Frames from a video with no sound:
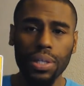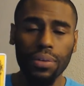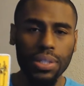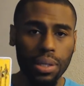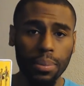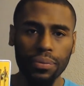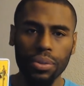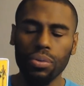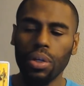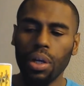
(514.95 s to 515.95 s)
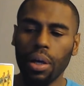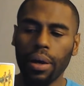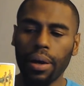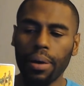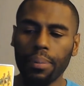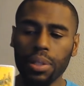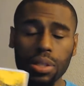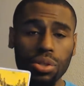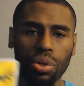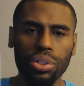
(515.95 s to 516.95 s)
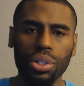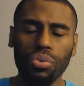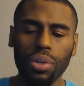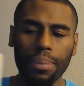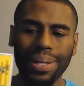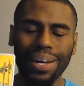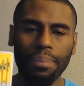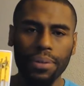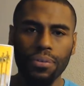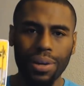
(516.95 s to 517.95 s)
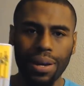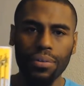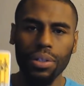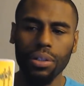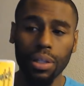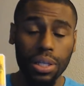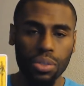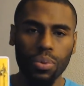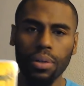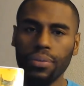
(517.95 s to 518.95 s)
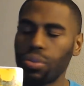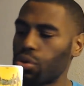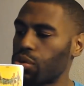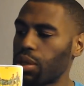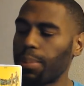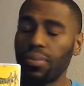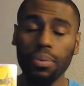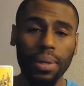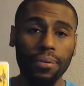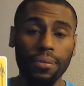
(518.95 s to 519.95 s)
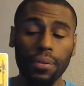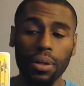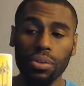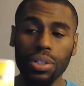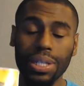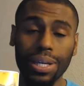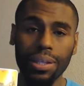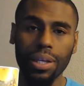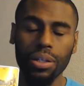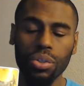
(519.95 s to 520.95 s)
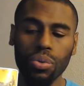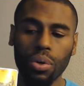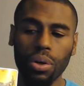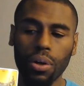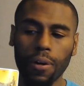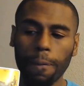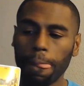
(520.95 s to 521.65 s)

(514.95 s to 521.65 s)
Now some of you, because these are general, they may not be for every last one of you. So some of you may understand that you are